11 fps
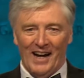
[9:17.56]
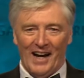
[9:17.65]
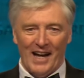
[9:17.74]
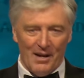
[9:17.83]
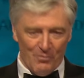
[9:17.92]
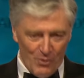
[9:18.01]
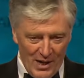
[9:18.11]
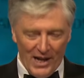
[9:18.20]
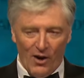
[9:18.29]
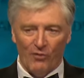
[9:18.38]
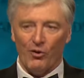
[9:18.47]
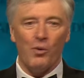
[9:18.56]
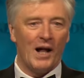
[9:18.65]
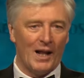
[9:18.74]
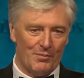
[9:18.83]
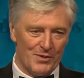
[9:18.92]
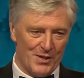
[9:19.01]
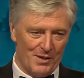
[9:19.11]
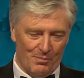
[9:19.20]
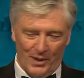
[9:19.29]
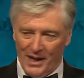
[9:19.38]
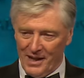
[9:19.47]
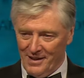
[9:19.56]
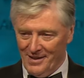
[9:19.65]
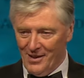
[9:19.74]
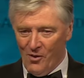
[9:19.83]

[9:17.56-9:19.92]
I am really overwhelmed by